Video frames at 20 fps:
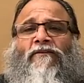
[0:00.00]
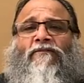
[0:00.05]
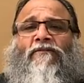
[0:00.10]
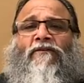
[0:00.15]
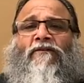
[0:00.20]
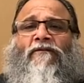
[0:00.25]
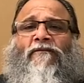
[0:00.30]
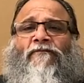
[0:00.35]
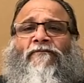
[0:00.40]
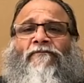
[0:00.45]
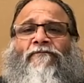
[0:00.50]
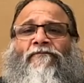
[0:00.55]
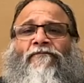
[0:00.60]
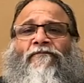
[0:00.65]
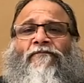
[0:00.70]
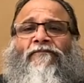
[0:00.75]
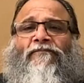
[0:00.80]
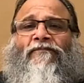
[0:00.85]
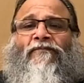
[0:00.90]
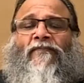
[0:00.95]
eat
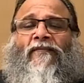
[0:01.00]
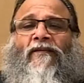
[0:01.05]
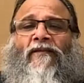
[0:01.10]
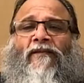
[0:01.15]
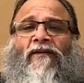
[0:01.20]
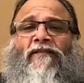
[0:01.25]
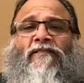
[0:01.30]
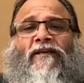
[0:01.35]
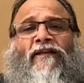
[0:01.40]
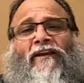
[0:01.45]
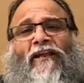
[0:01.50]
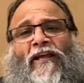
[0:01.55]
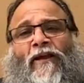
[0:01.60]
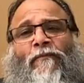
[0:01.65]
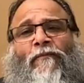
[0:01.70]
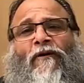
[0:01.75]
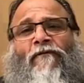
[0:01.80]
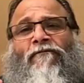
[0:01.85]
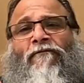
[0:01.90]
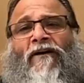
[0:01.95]
in the
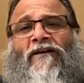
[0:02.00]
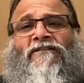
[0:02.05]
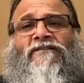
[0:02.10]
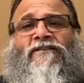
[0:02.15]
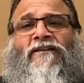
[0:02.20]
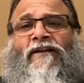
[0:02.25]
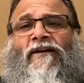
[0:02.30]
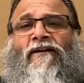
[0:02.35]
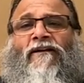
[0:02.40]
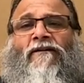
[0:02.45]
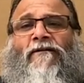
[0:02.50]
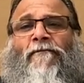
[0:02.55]
name of fasting.